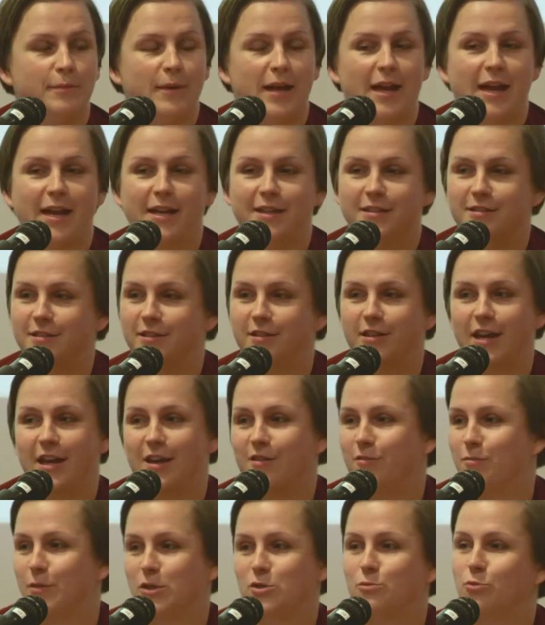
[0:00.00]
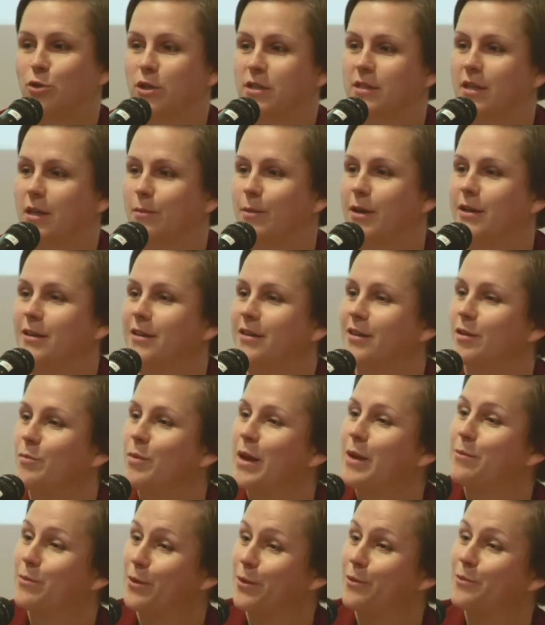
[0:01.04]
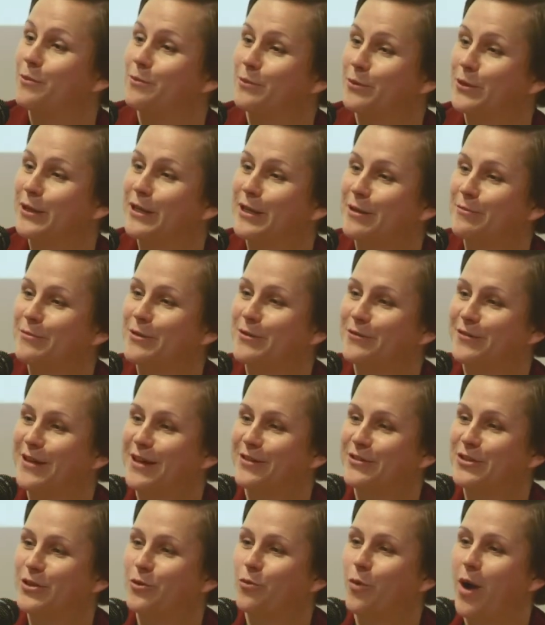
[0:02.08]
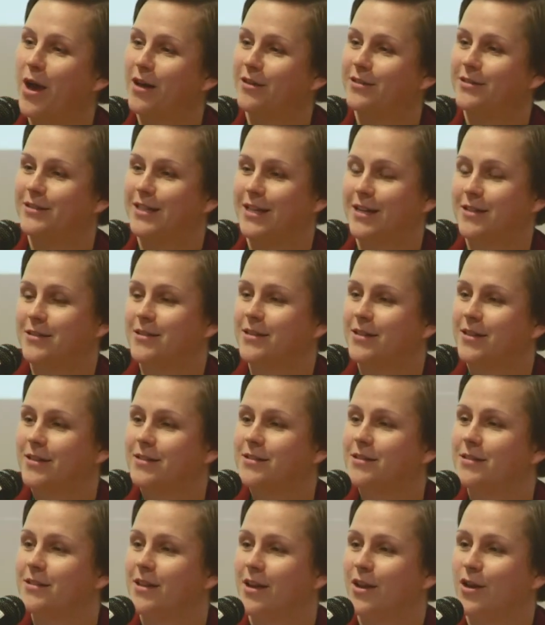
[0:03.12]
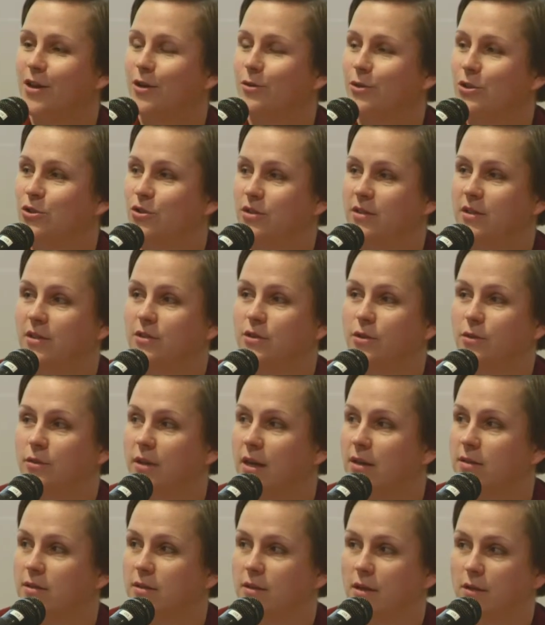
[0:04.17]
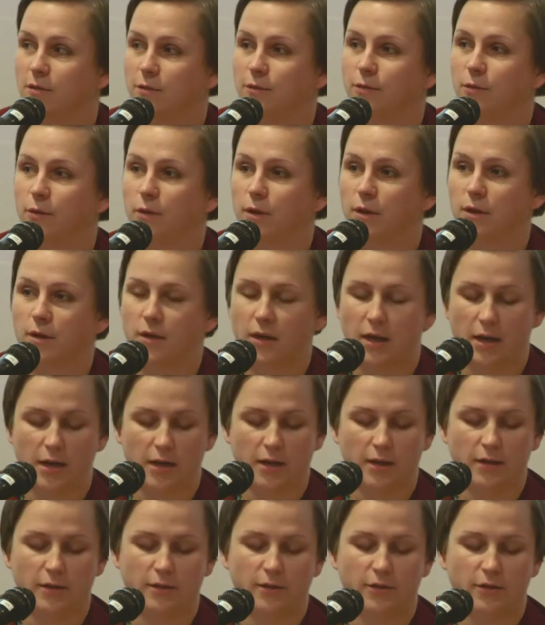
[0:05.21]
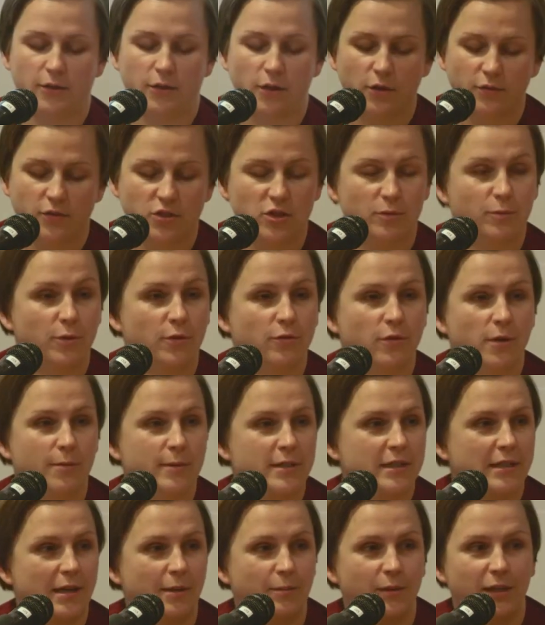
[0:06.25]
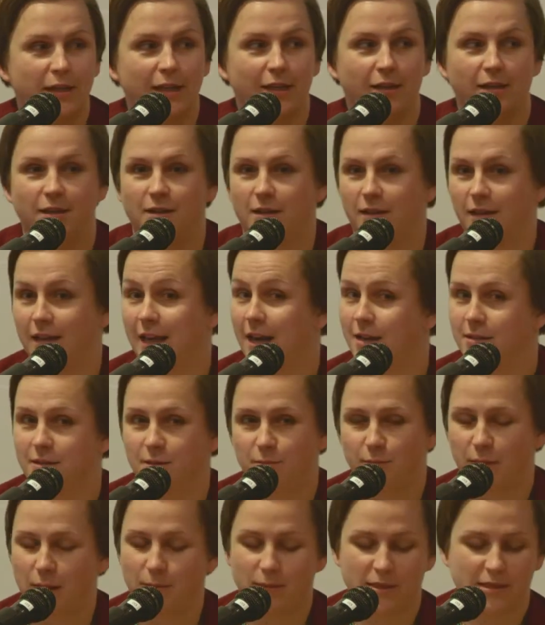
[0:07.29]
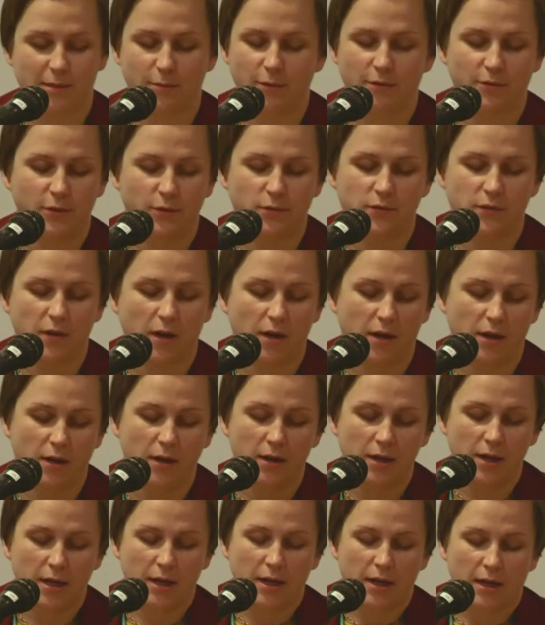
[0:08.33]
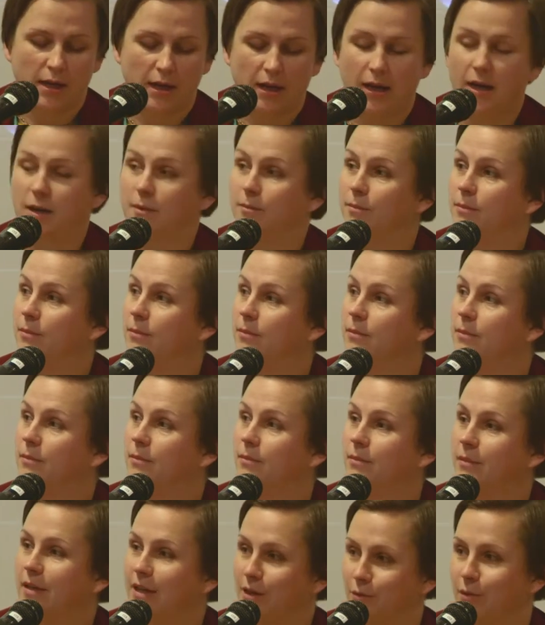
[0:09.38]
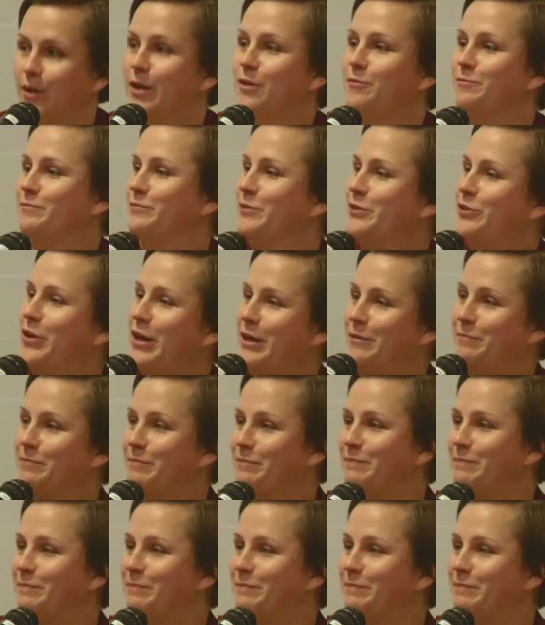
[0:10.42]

And I have much more to say about it in the paper. We're going to move now to Wild Dances, which is the 2004 Eurovision performance that I'm going to guess maybe some of you saw. Here we go. Right.